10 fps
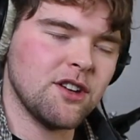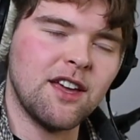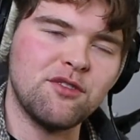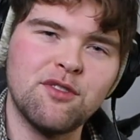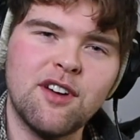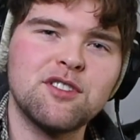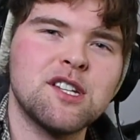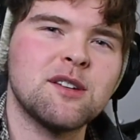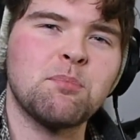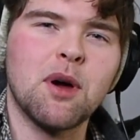if you've ever
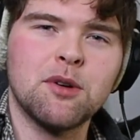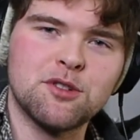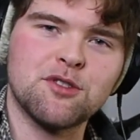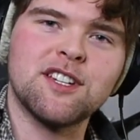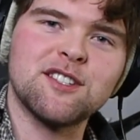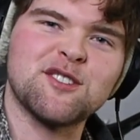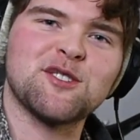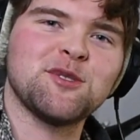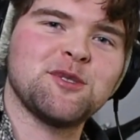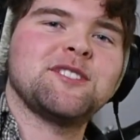done poetry in
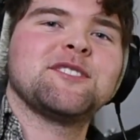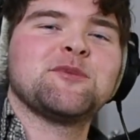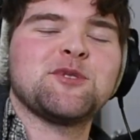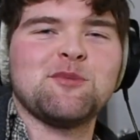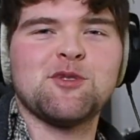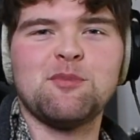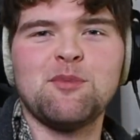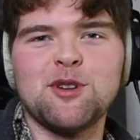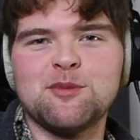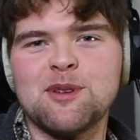school, which I'm sure
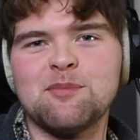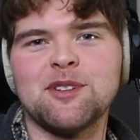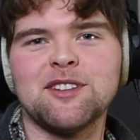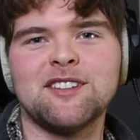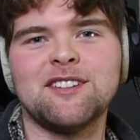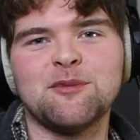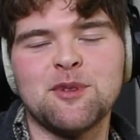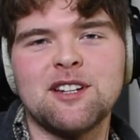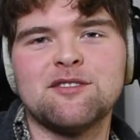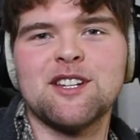most people
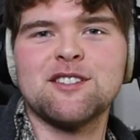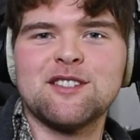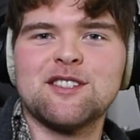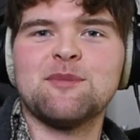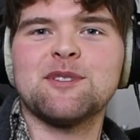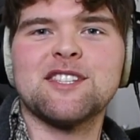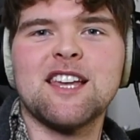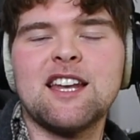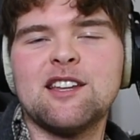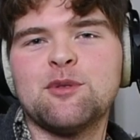will have done to some
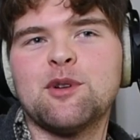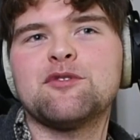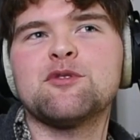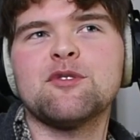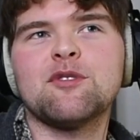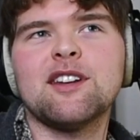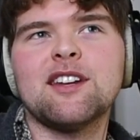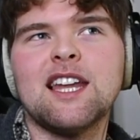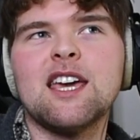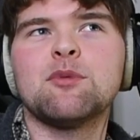extent, you often
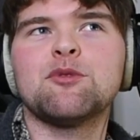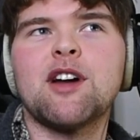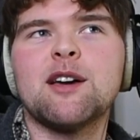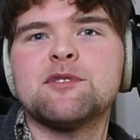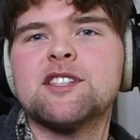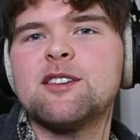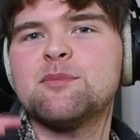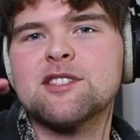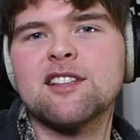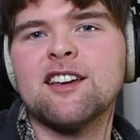label rhyme
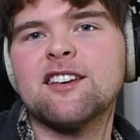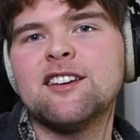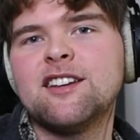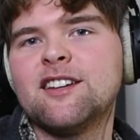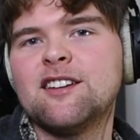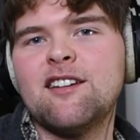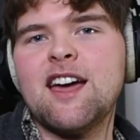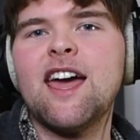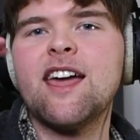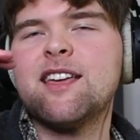schemes like
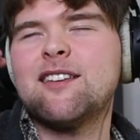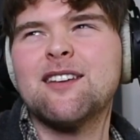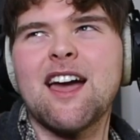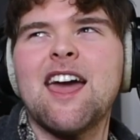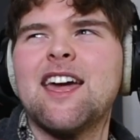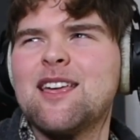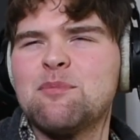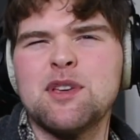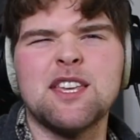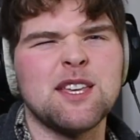A,
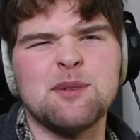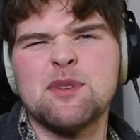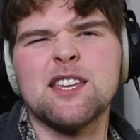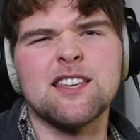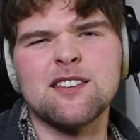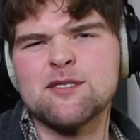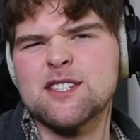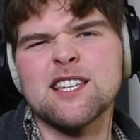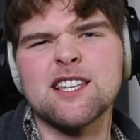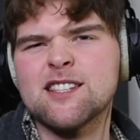B, B,
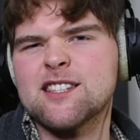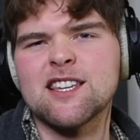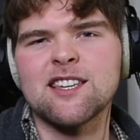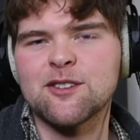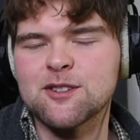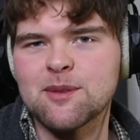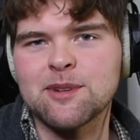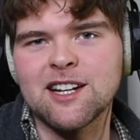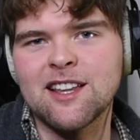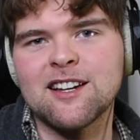C, C, or
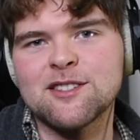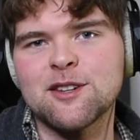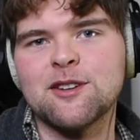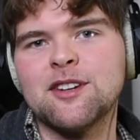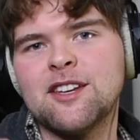something like that. So,